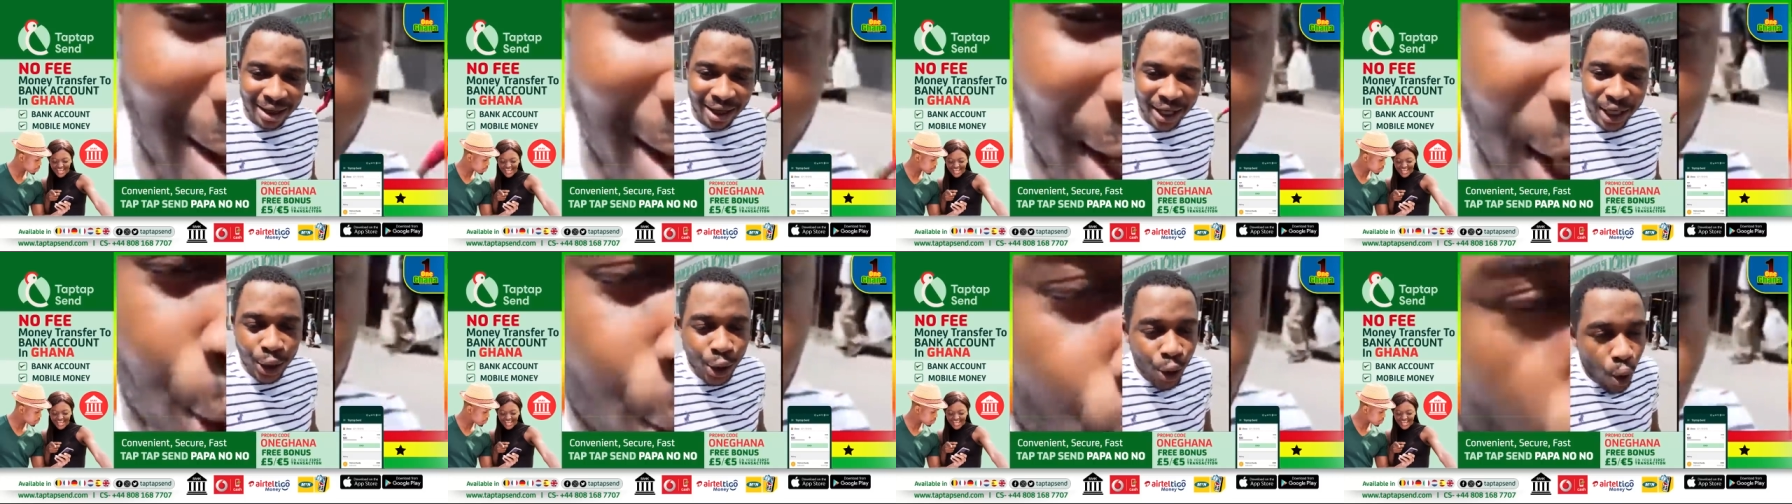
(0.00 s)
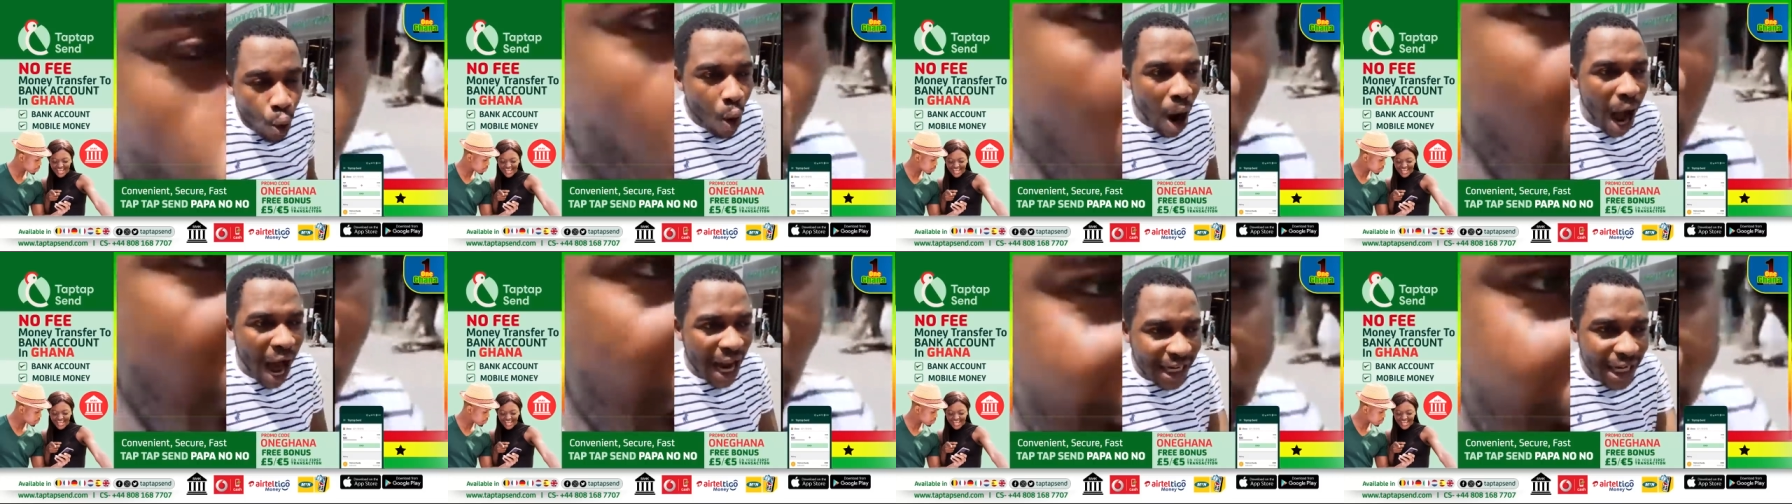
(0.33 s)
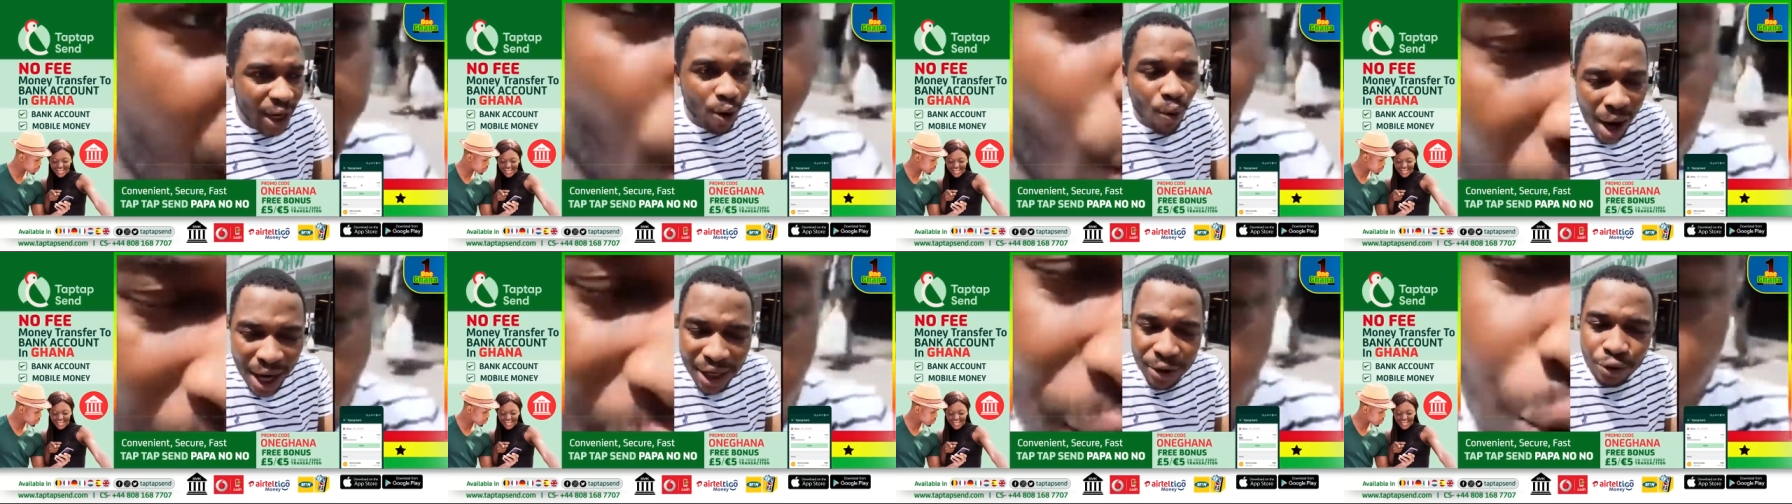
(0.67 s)
You are the
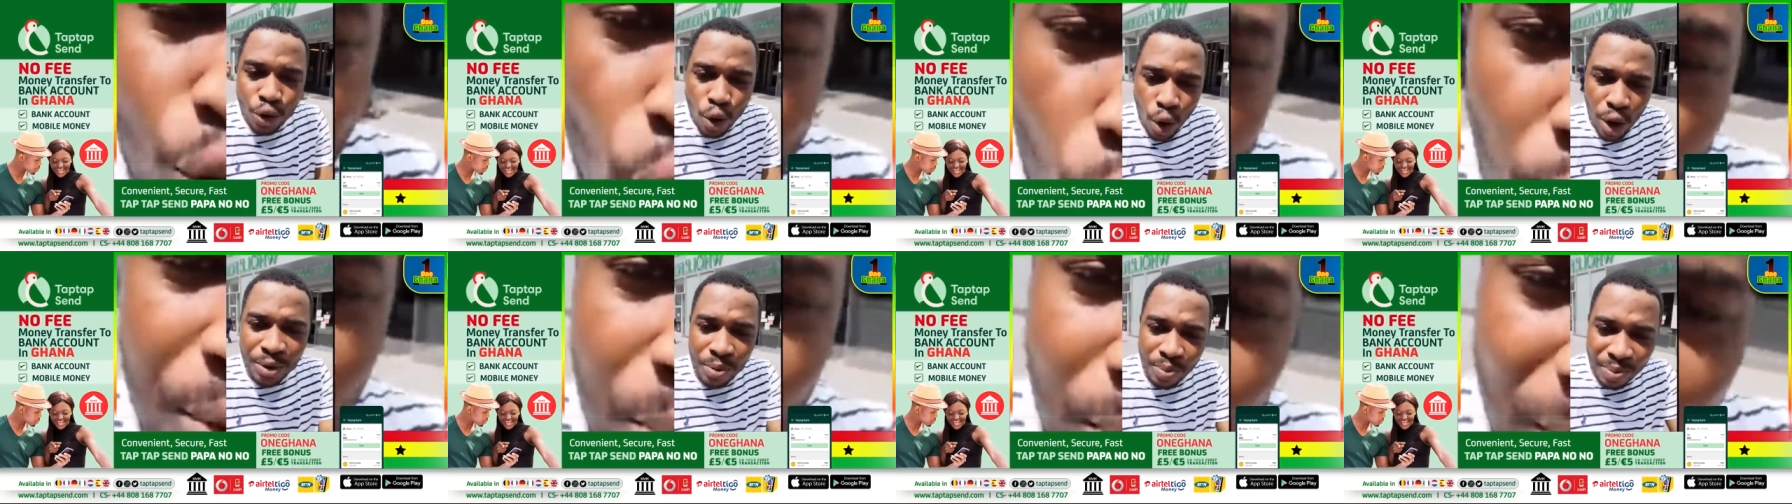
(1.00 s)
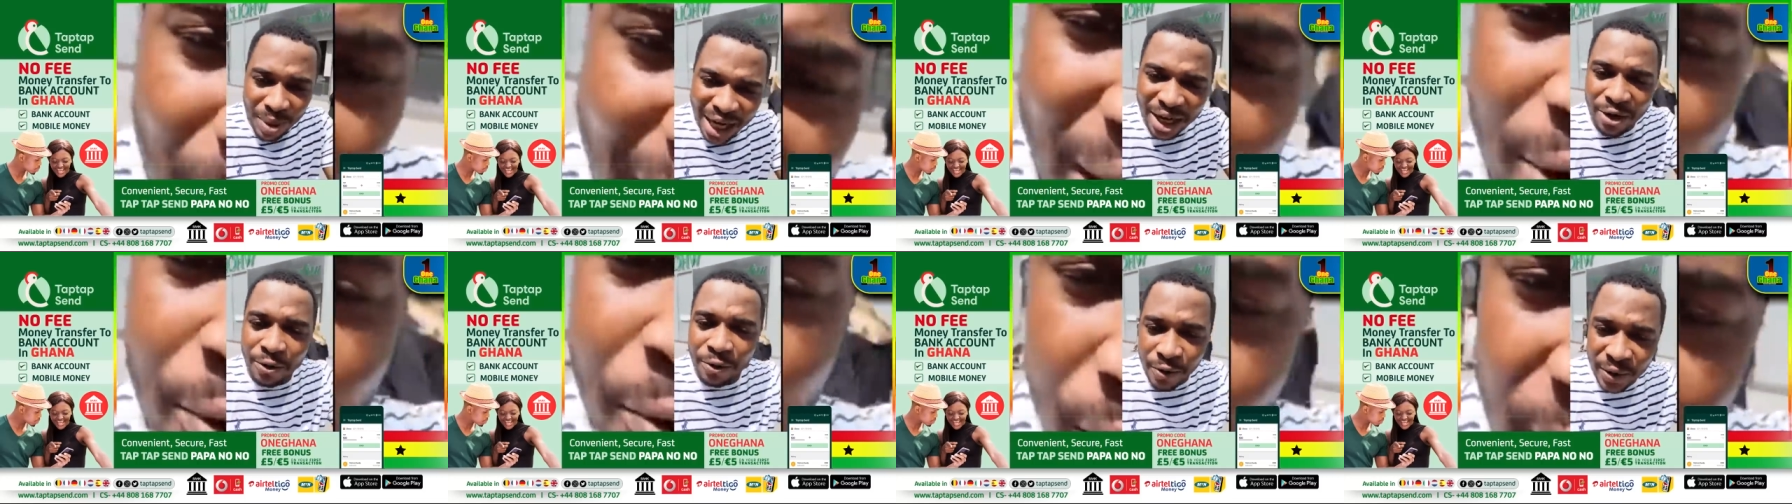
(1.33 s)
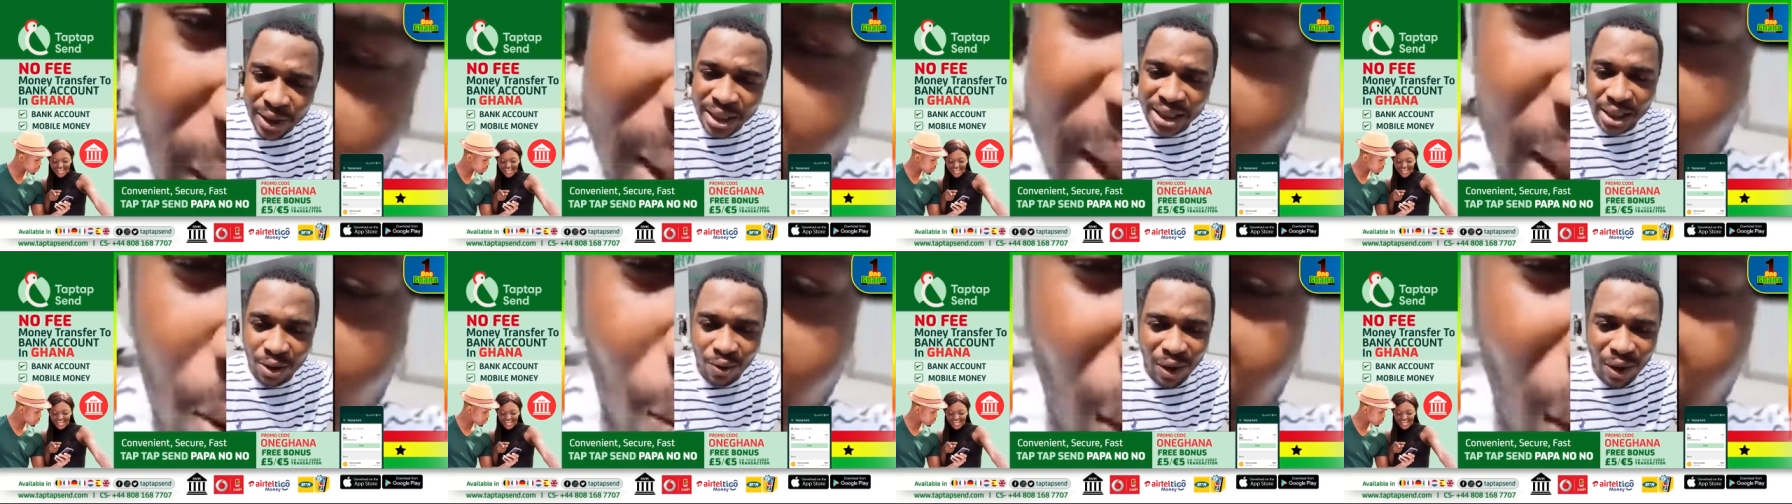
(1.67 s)
one going to benefit.